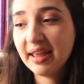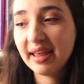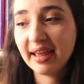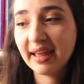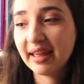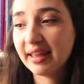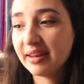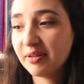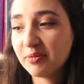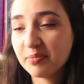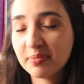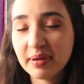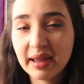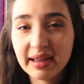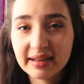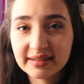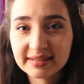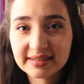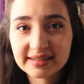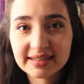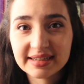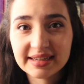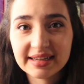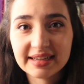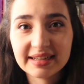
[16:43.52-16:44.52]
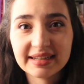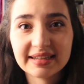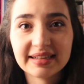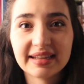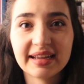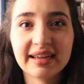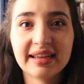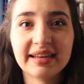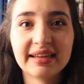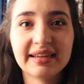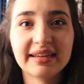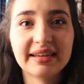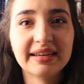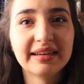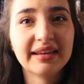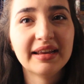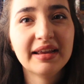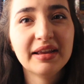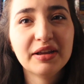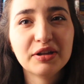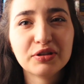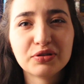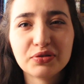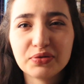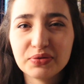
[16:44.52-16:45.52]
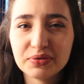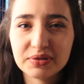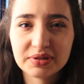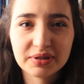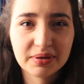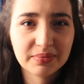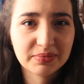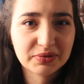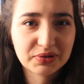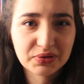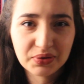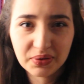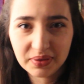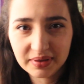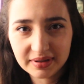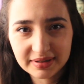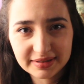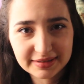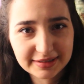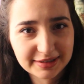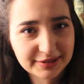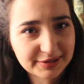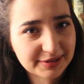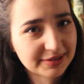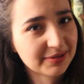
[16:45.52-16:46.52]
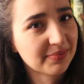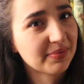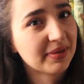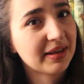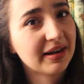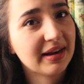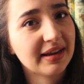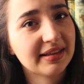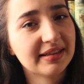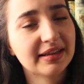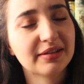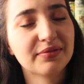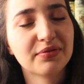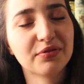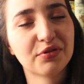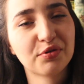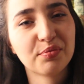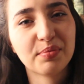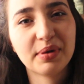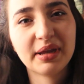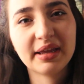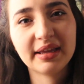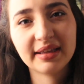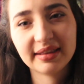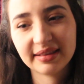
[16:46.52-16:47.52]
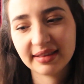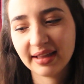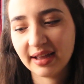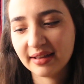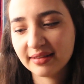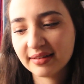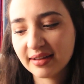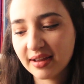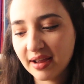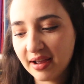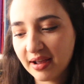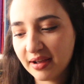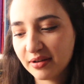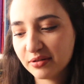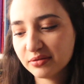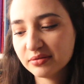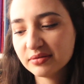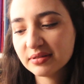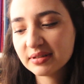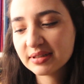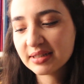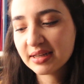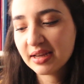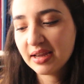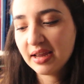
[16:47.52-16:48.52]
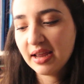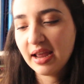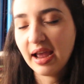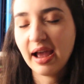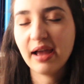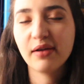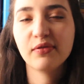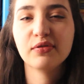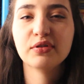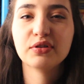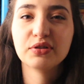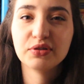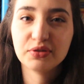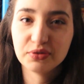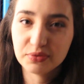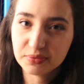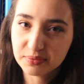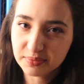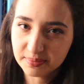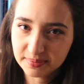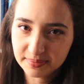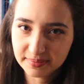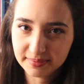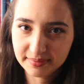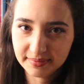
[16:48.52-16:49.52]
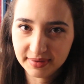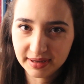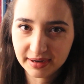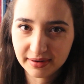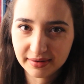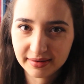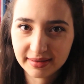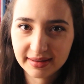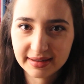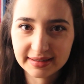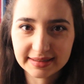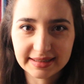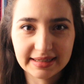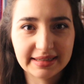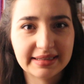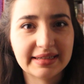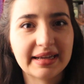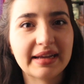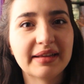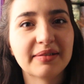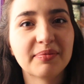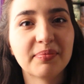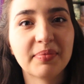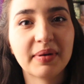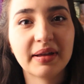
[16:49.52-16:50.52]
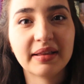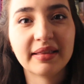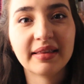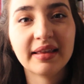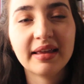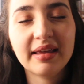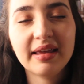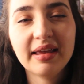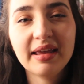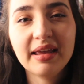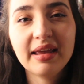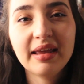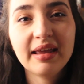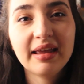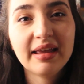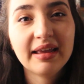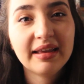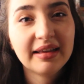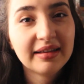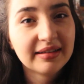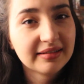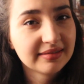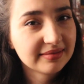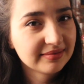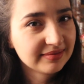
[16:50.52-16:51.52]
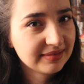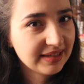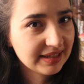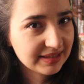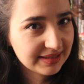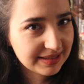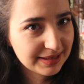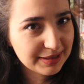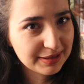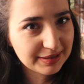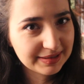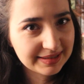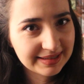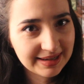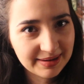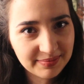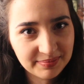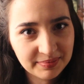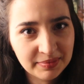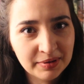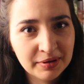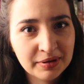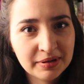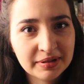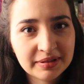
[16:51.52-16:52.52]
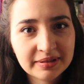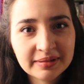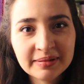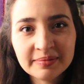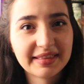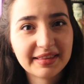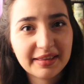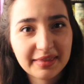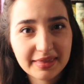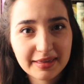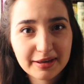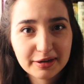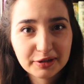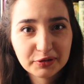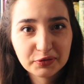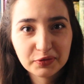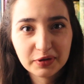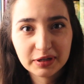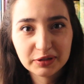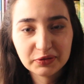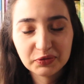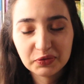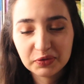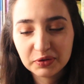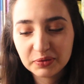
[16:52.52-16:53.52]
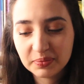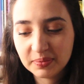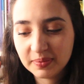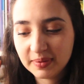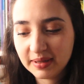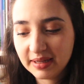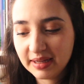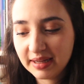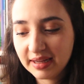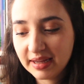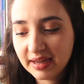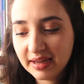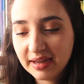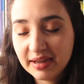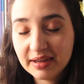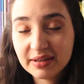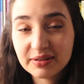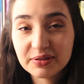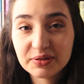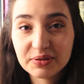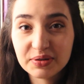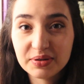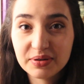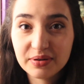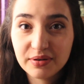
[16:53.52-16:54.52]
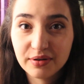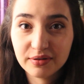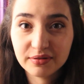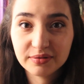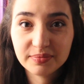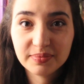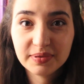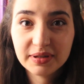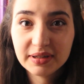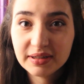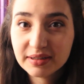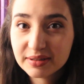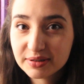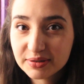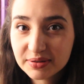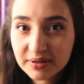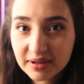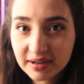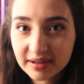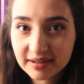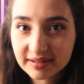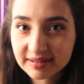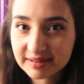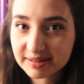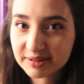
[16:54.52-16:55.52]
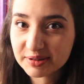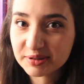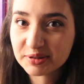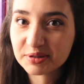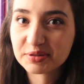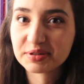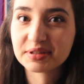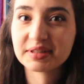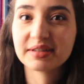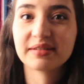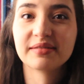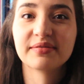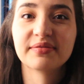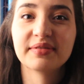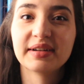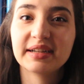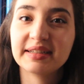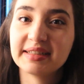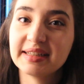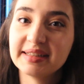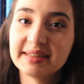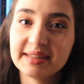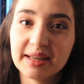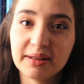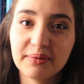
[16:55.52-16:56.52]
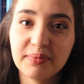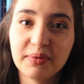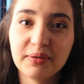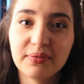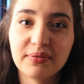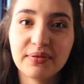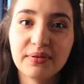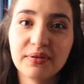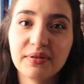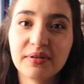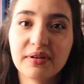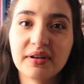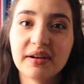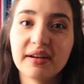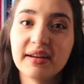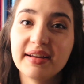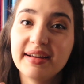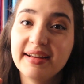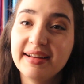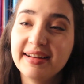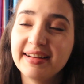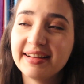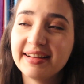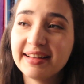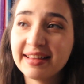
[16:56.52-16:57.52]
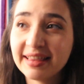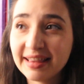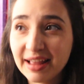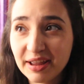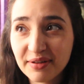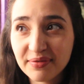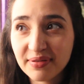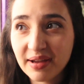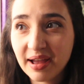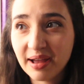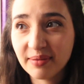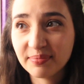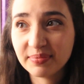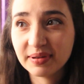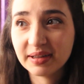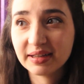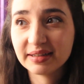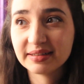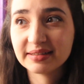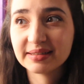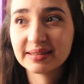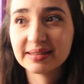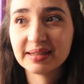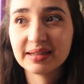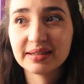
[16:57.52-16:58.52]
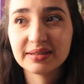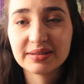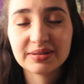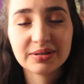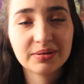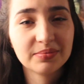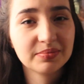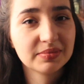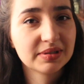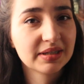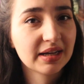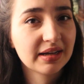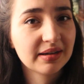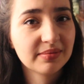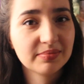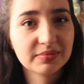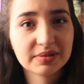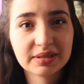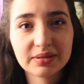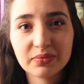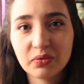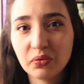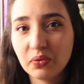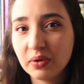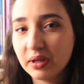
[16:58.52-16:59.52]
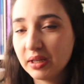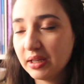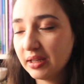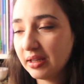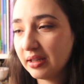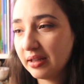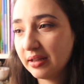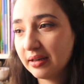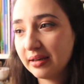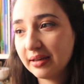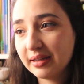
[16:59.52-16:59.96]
and a pencil and do some doodles or something like that. For me, that counts. I want to do bigger things than that, but that's an example. The third one would be to not be too hard on yourself. As I said before, life happens. Sometimes we